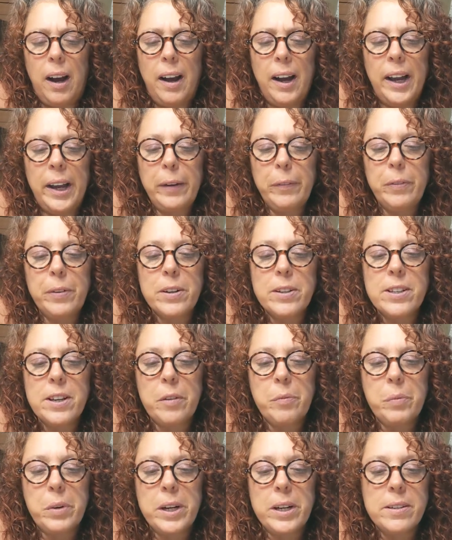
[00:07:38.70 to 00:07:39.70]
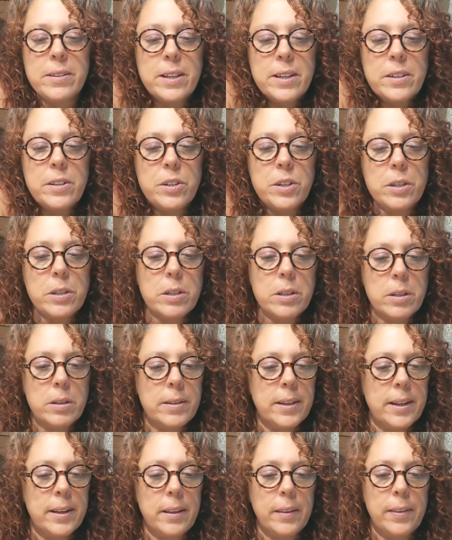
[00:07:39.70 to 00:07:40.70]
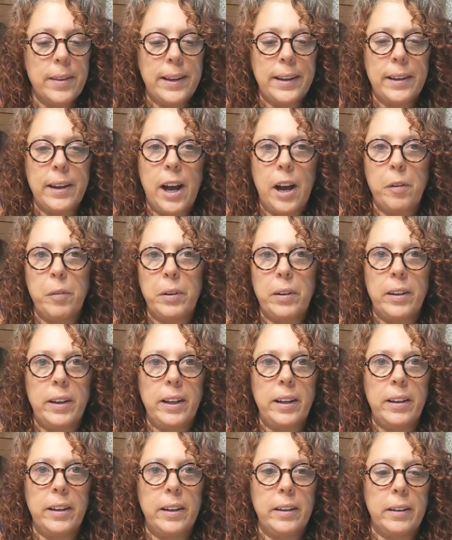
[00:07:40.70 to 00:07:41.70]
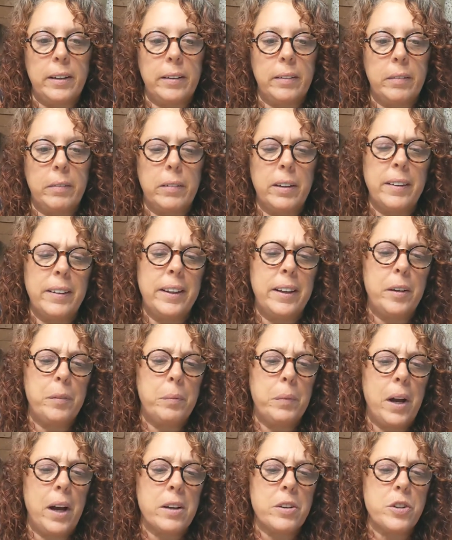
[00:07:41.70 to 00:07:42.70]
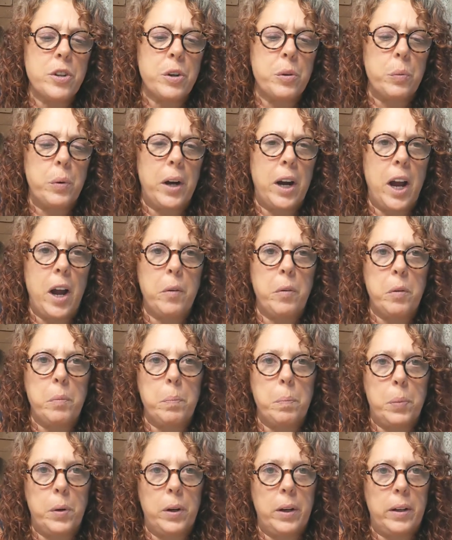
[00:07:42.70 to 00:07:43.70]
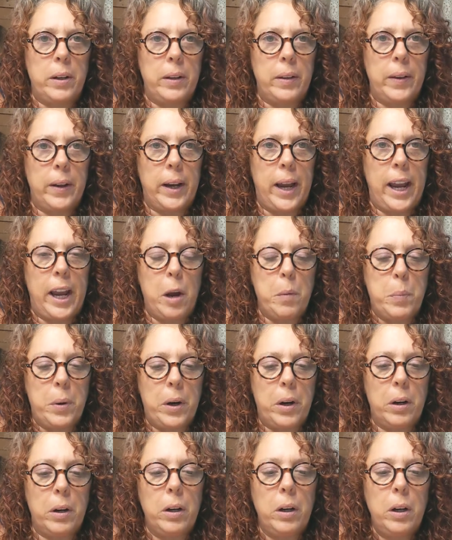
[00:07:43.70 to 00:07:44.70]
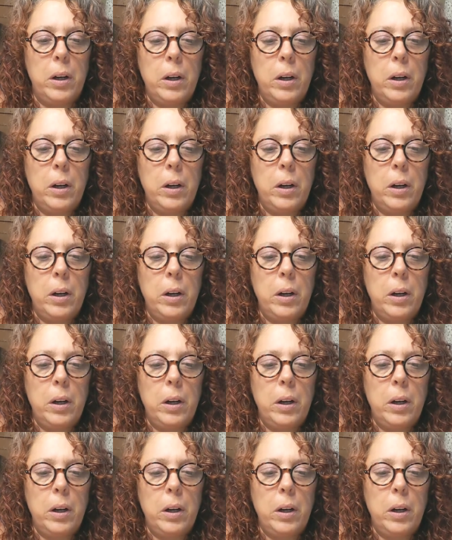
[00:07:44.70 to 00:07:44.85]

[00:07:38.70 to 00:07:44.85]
I, for some reason, just didn't think I would need it, and really am not sure where I would put it in the camper.